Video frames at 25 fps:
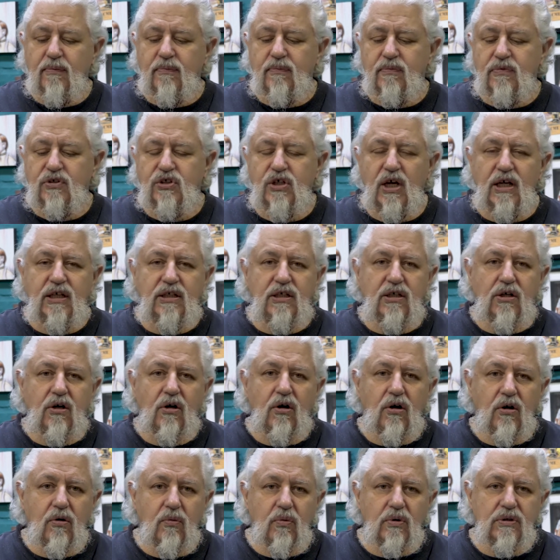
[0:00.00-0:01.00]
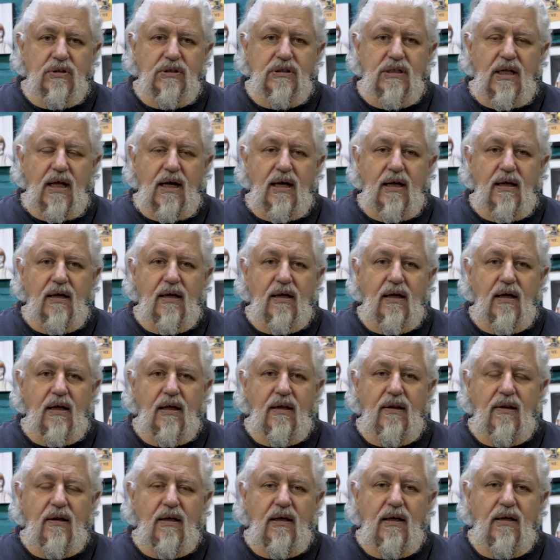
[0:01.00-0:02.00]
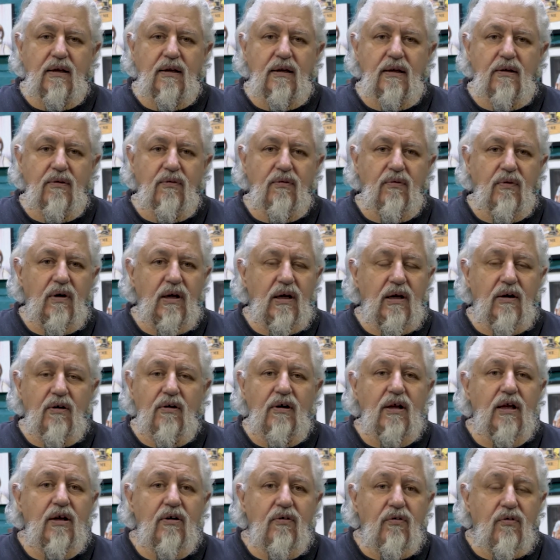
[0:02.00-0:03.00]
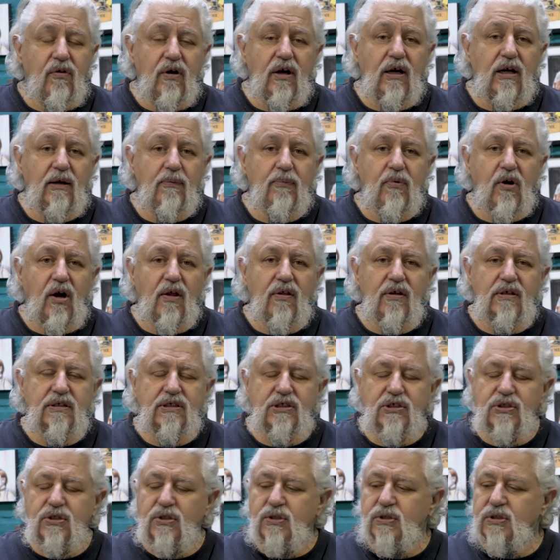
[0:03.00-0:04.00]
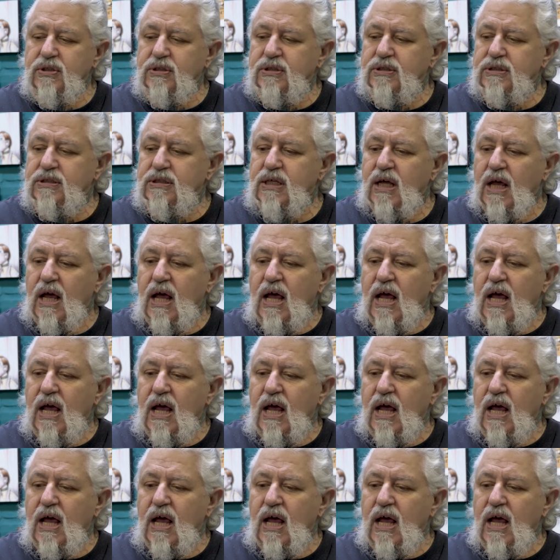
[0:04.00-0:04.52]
J.T. Clark was like in the Ringley Brothers circus.